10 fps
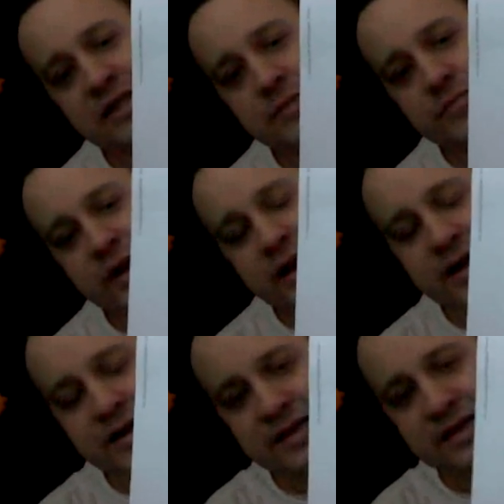had the bright
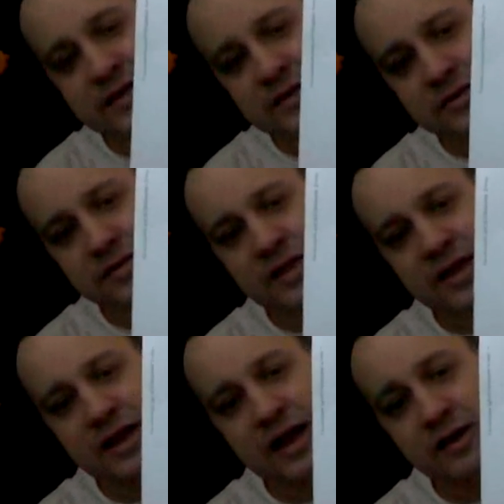idea
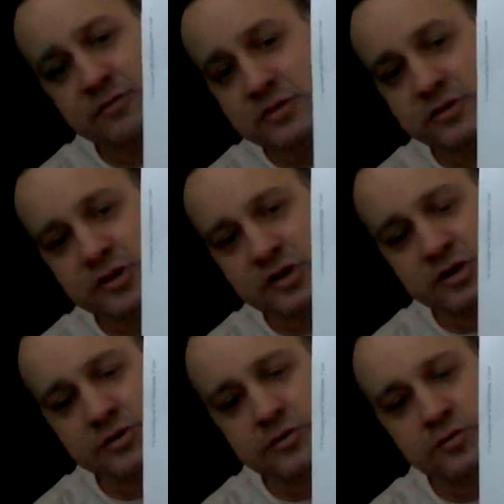that I was going to
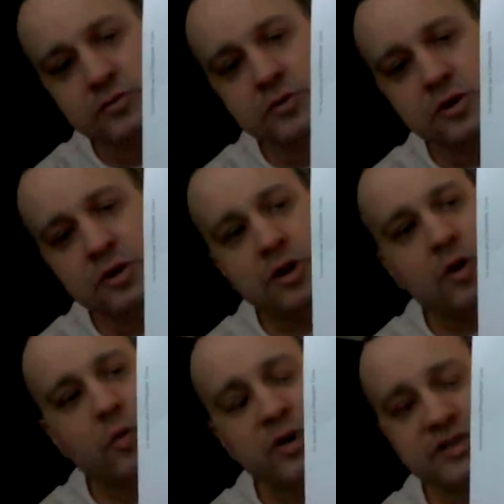do
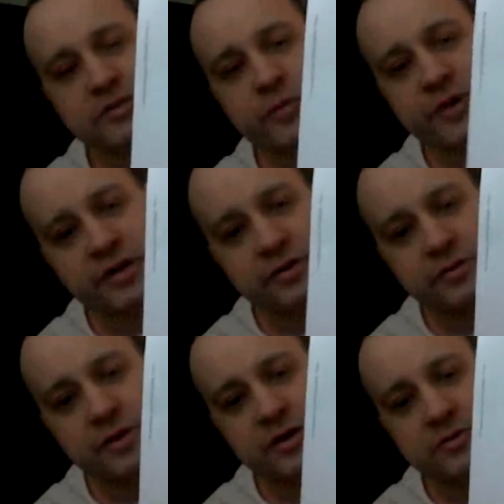one
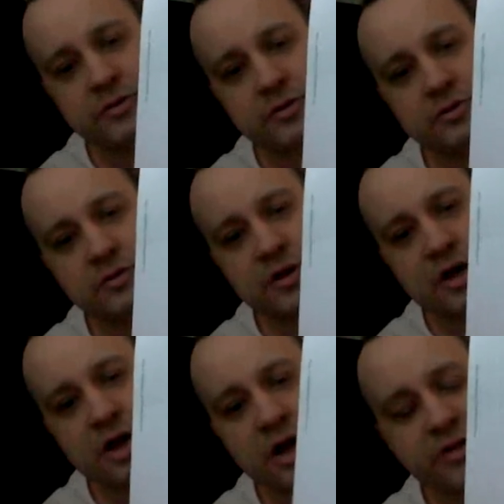square
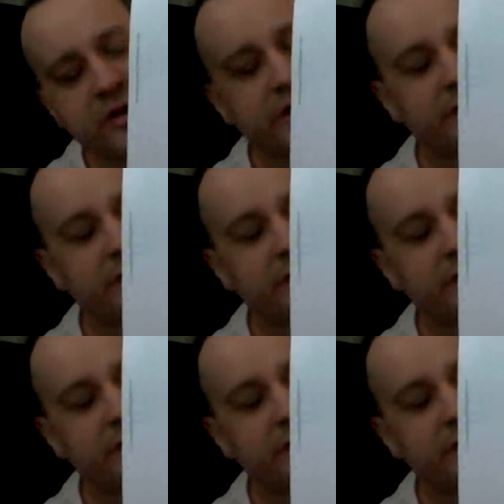all the